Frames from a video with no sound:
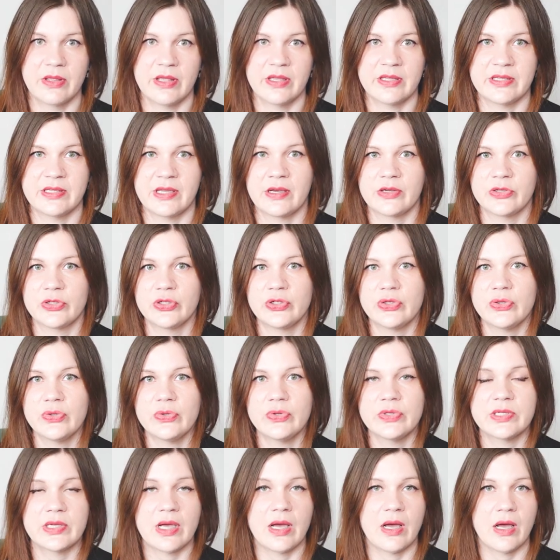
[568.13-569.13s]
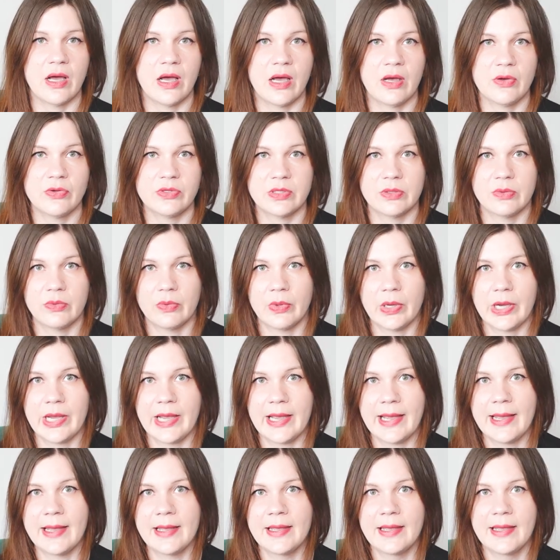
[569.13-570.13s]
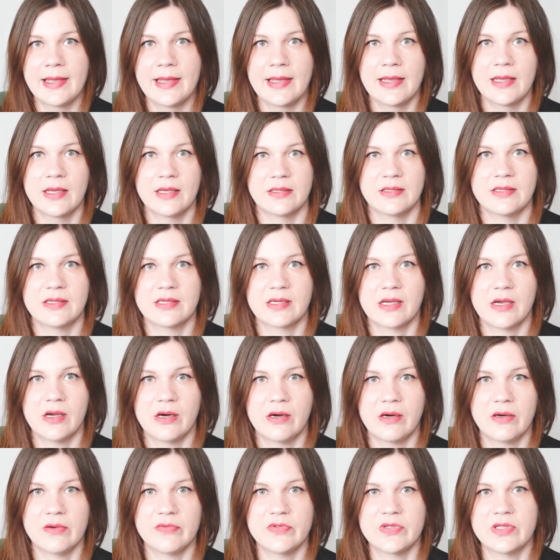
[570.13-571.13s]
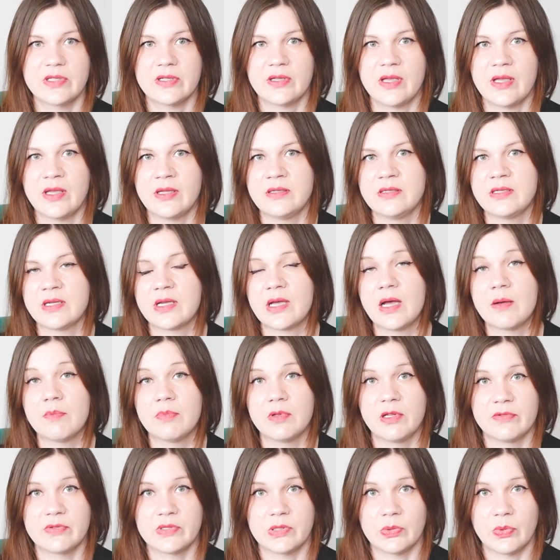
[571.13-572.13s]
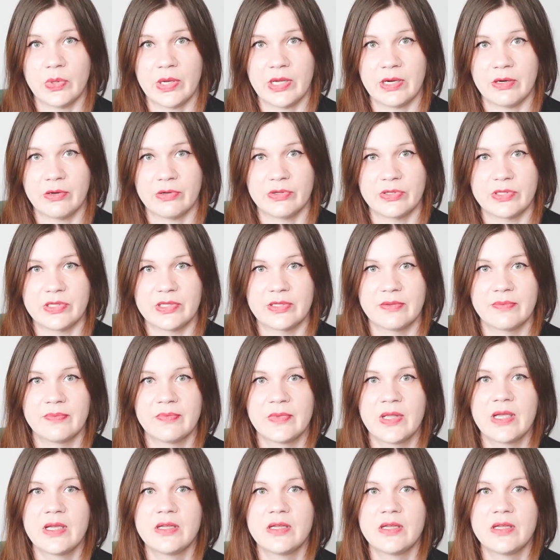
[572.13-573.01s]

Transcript: These are shoes, outerwear, and scarves, and a couple of sweaters.